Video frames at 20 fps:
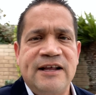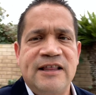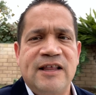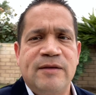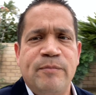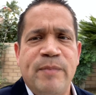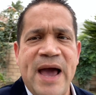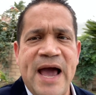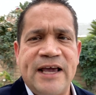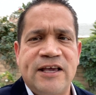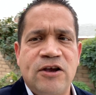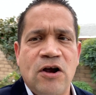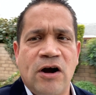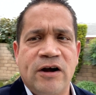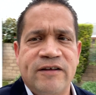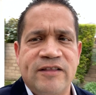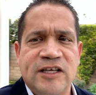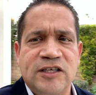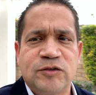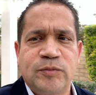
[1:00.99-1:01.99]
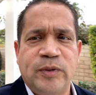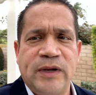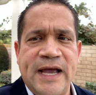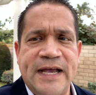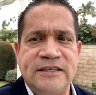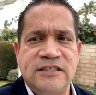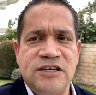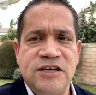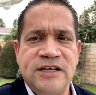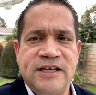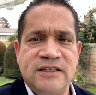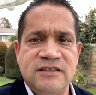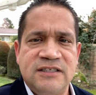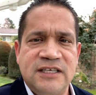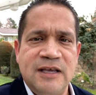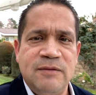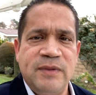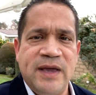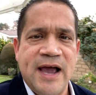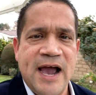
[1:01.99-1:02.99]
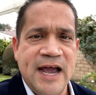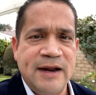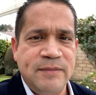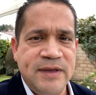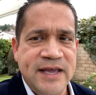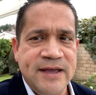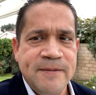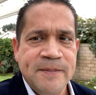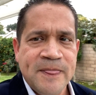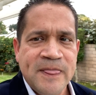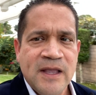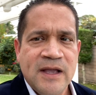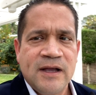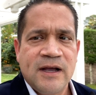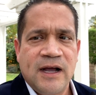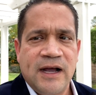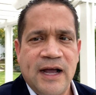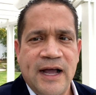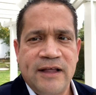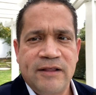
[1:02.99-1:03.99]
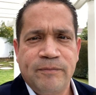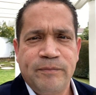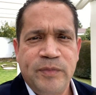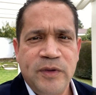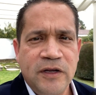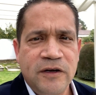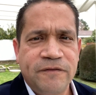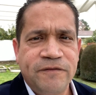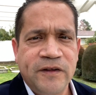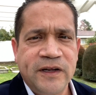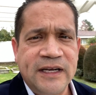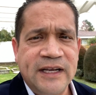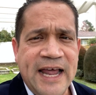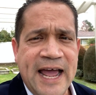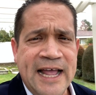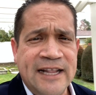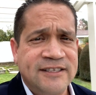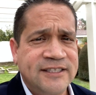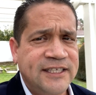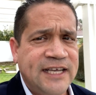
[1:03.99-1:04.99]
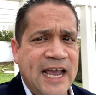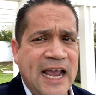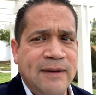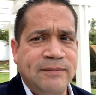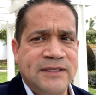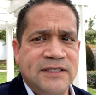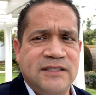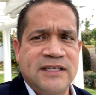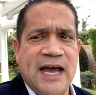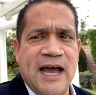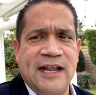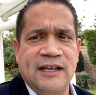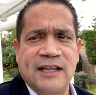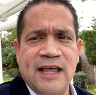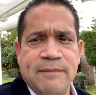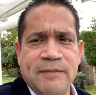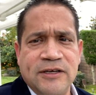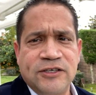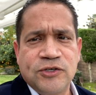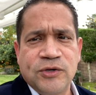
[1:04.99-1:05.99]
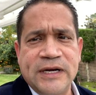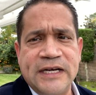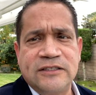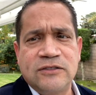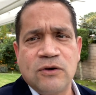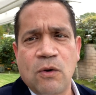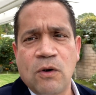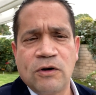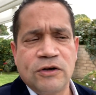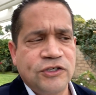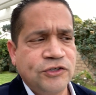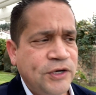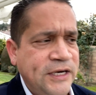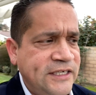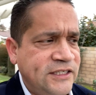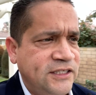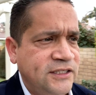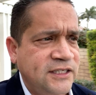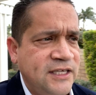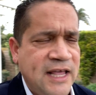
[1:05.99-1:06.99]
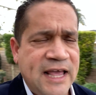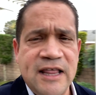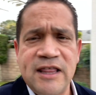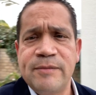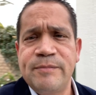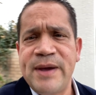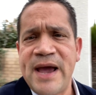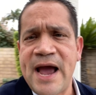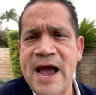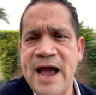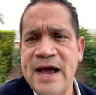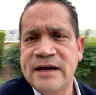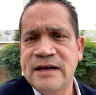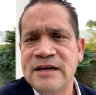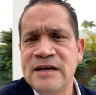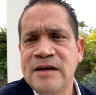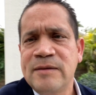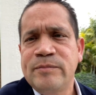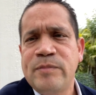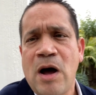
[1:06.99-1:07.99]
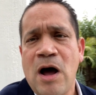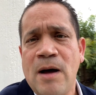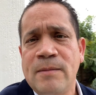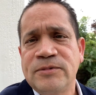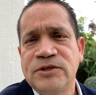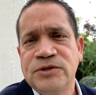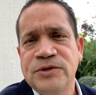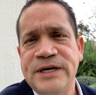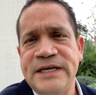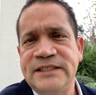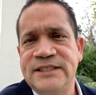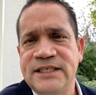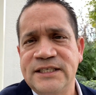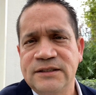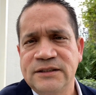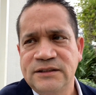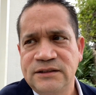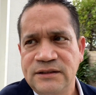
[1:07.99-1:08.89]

in the backyard of this place, and you can see behind me beautifully landscaped. It's got lemon trees, orange trees in the back, palm trees. I'm